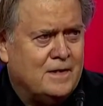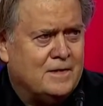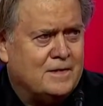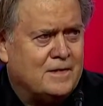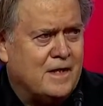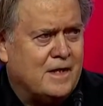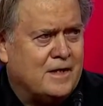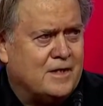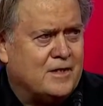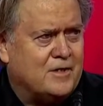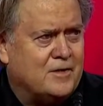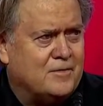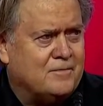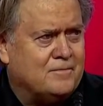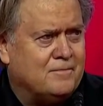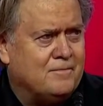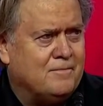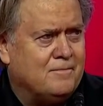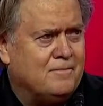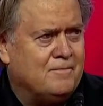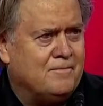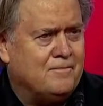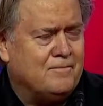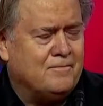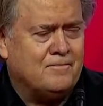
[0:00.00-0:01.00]
Thank you.
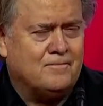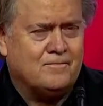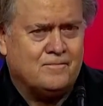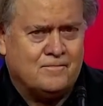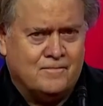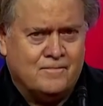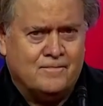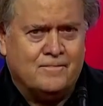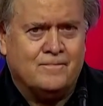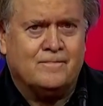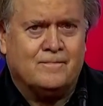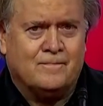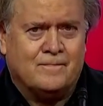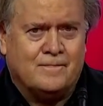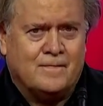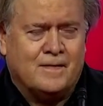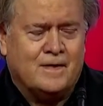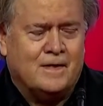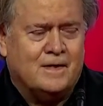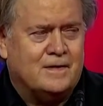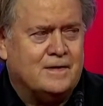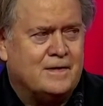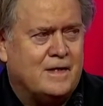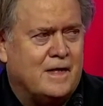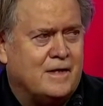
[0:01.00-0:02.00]

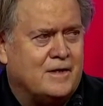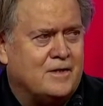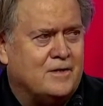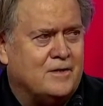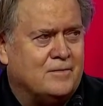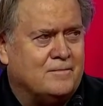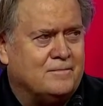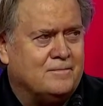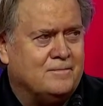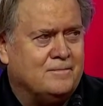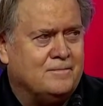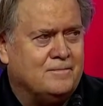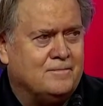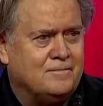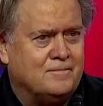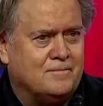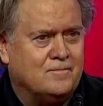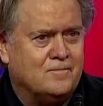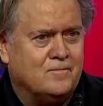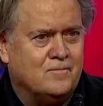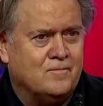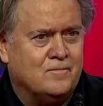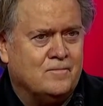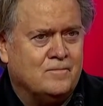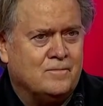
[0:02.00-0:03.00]
Thank you.
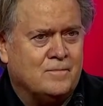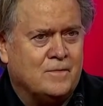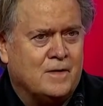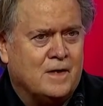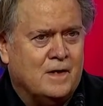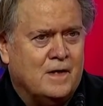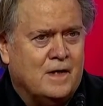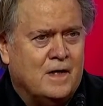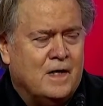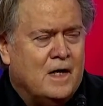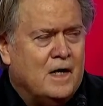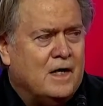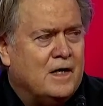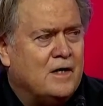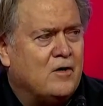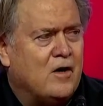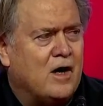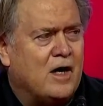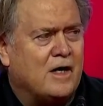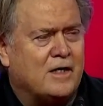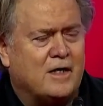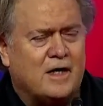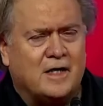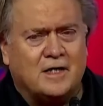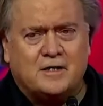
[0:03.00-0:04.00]
You know,
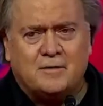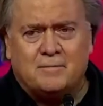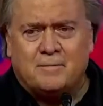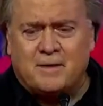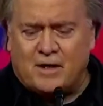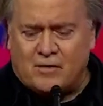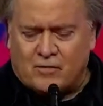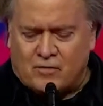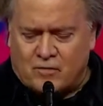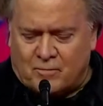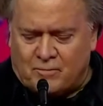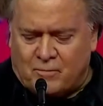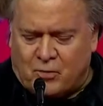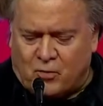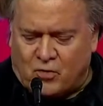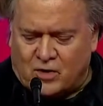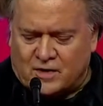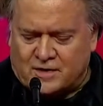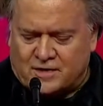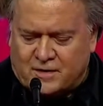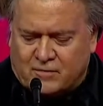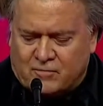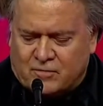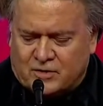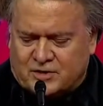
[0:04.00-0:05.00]
I'd like to be able to
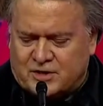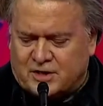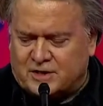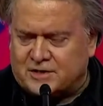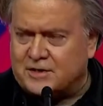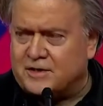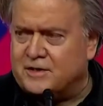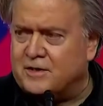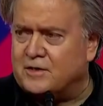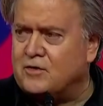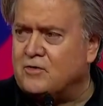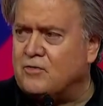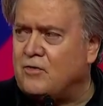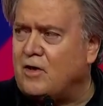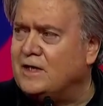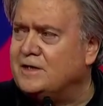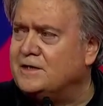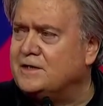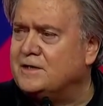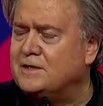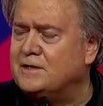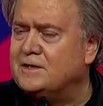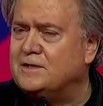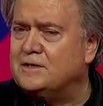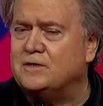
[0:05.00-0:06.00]
report that we're just in a
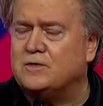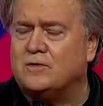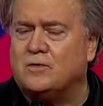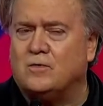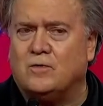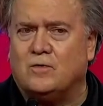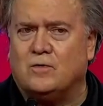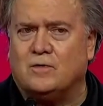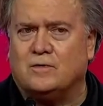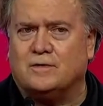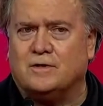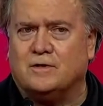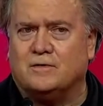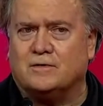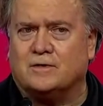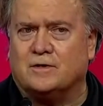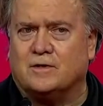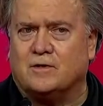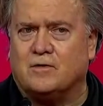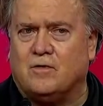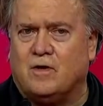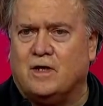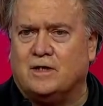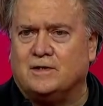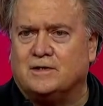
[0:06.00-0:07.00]
crisis or there's
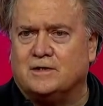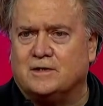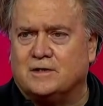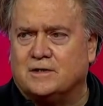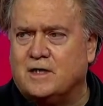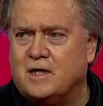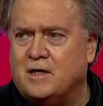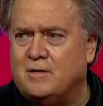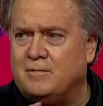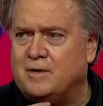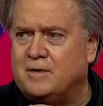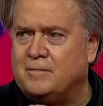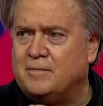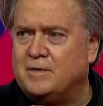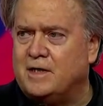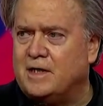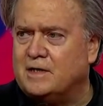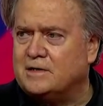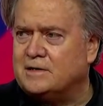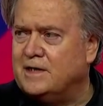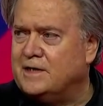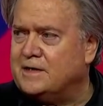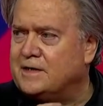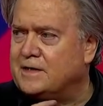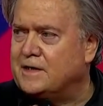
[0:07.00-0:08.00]
a crisis coming, but
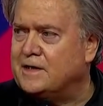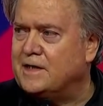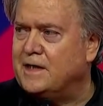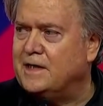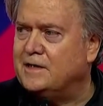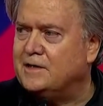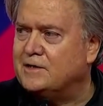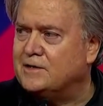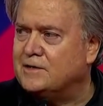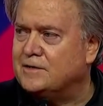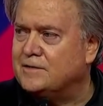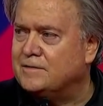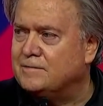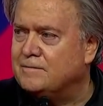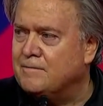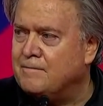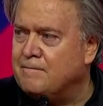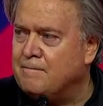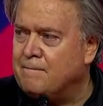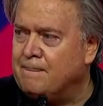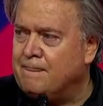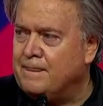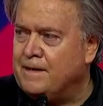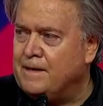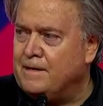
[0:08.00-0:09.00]
that's not the case.
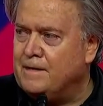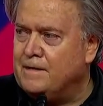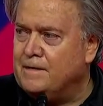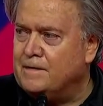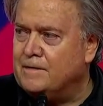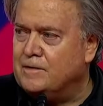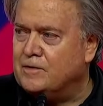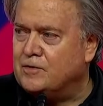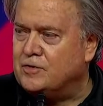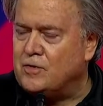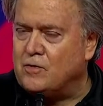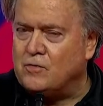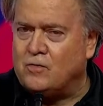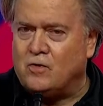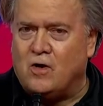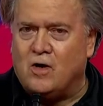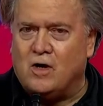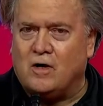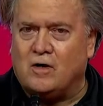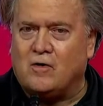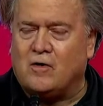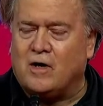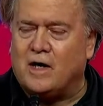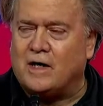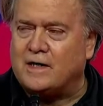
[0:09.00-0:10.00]
There's no
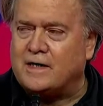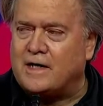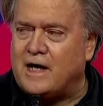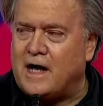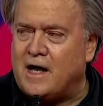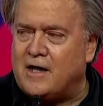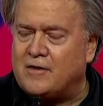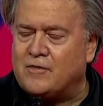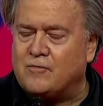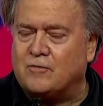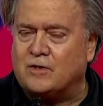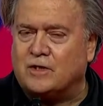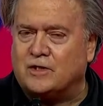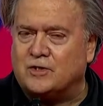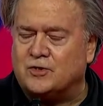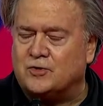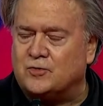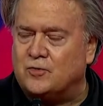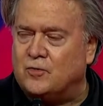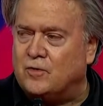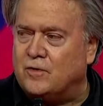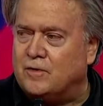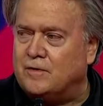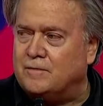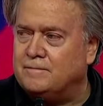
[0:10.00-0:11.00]
longer a gathering
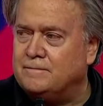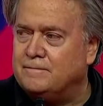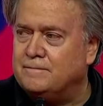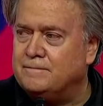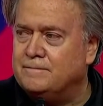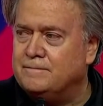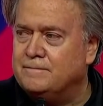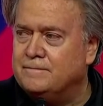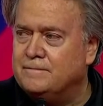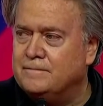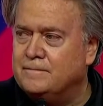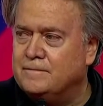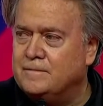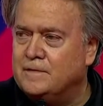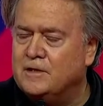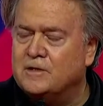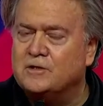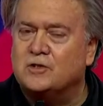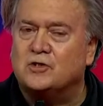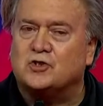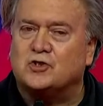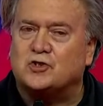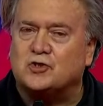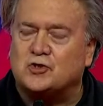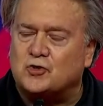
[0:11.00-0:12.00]
storm.
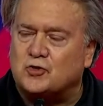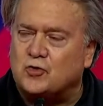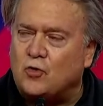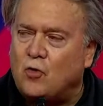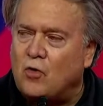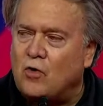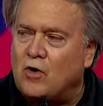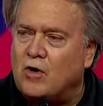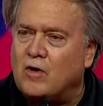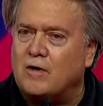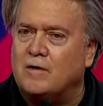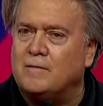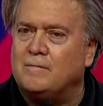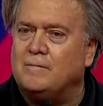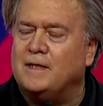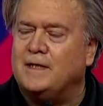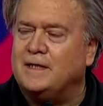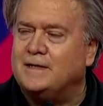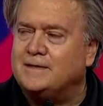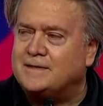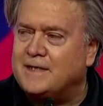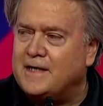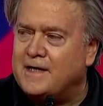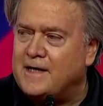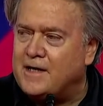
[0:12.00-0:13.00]
The storm
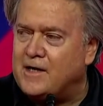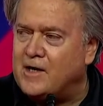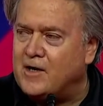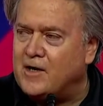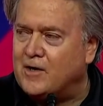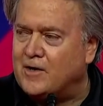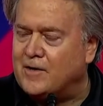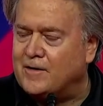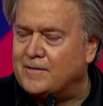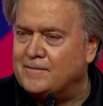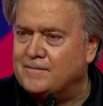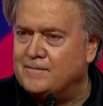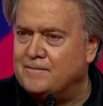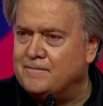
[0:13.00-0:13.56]
is here.